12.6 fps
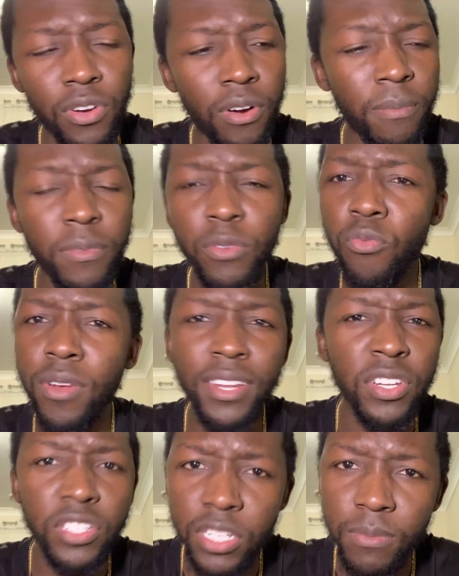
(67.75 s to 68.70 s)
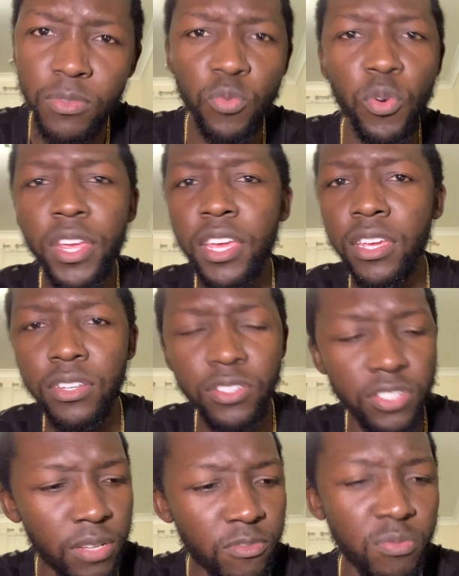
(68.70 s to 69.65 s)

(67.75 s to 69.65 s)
I'm gonna be running gyms, working in gyms,